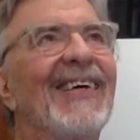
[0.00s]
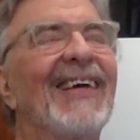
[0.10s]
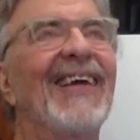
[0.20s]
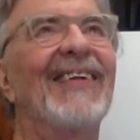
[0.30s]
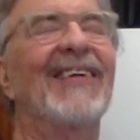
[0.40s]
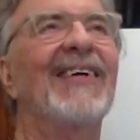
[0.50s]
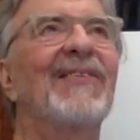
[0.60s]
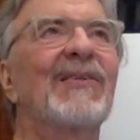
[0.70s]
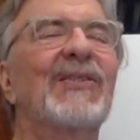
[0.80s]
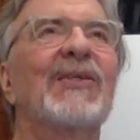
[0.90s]
And
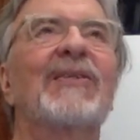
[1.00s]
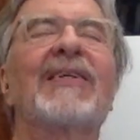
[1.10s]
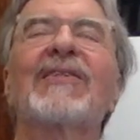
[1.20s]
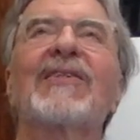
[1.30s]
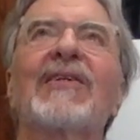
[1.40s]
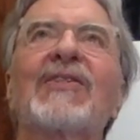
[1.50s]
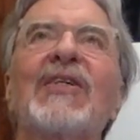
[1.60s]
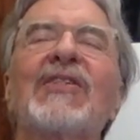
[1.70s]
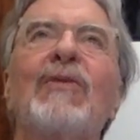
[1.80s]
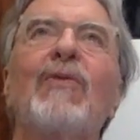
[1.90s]
there's a
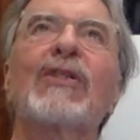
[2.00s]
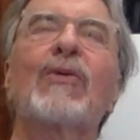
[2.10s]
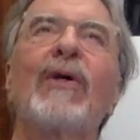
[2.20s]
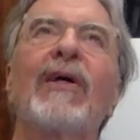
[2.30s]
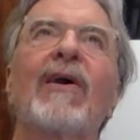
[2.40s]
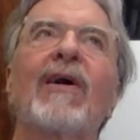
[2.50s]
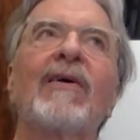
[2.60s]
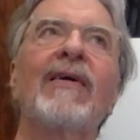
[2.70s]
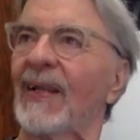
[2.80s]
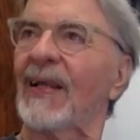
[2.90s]
sense in which we
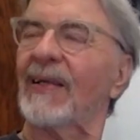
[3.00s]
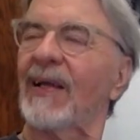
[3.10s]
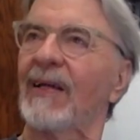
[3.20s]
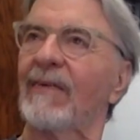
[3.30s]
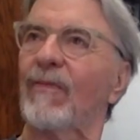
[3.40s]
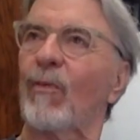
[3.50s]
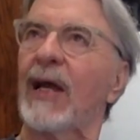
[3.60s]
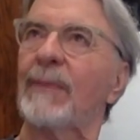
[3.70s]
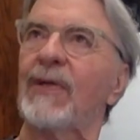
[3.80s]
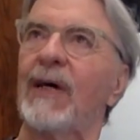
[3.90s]
are kind of
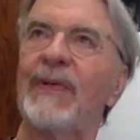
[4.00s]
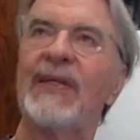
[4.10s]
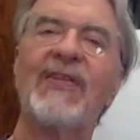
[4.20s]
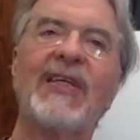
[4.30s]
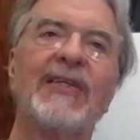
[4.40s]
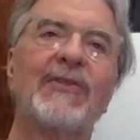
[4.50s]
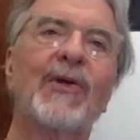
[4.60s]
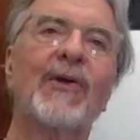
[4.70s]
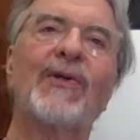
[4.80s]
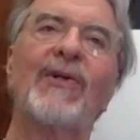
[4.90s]
wrapped up in the
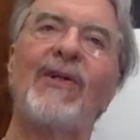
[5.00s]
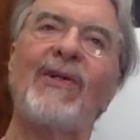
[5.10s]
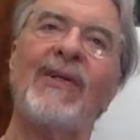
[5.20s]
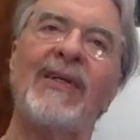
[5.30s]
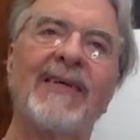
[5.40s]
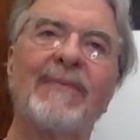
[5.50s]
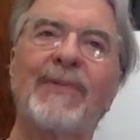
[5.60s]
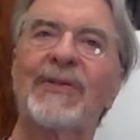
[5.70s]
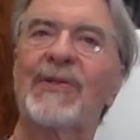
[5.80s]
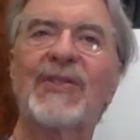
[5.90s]
eternal,
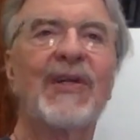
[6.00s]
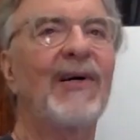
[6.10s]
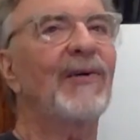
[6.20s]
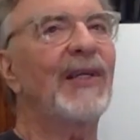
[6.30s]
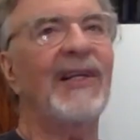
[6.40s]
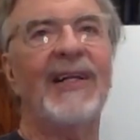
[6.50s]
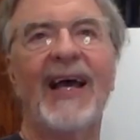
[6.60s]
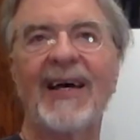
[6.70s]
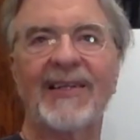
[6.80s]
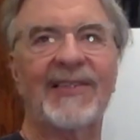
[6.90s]
but there's no getting
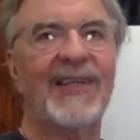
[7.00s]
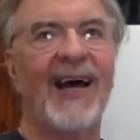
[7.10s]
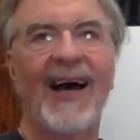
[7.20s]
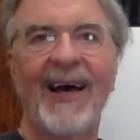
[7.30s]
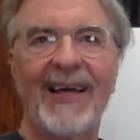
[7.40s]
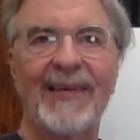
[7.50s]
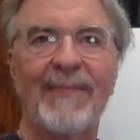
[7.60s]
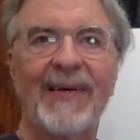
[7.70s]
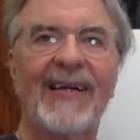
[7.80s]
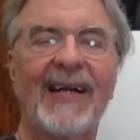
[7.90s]
out of
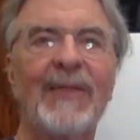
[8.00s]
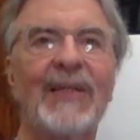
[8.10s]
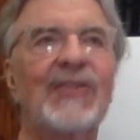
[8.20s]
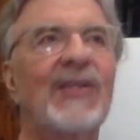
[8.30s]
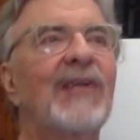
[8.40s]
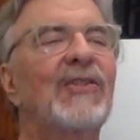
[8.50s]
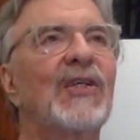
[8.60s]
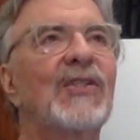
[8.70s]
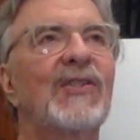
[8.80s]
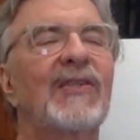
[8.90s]
time. It's not
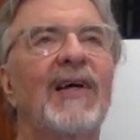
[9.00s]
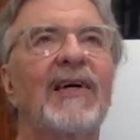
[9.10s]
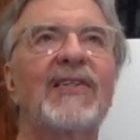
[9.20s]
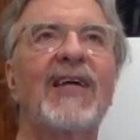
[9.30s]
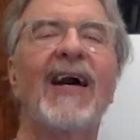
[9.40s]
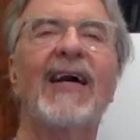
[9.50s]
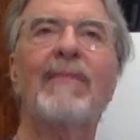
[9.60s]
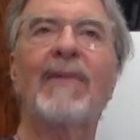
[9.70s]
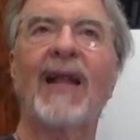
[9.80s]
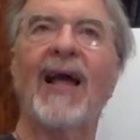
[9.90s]
just a
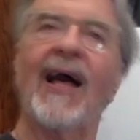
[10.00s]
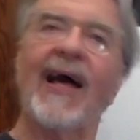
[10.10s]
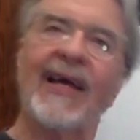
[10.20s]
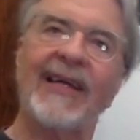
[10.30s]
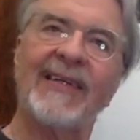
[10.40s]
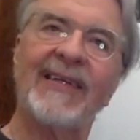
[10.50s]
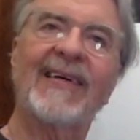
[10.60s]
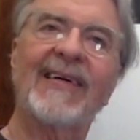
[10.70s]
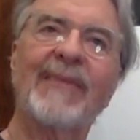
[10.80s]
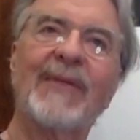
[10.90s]
timeline.
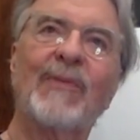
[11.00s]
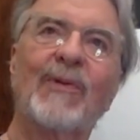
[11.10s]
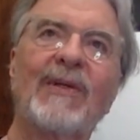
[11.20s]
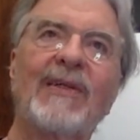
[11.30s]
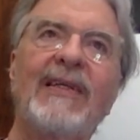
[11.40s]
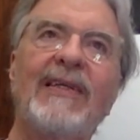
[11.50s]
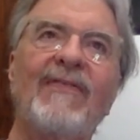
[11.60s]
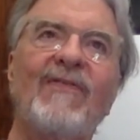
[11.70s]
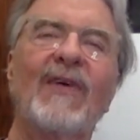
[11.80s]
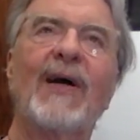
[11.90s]

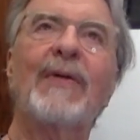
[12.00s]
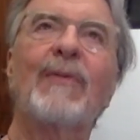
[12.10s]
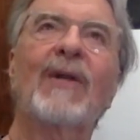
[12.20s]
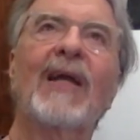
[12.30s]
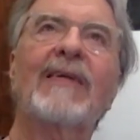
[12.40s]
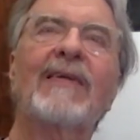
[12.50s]
We're like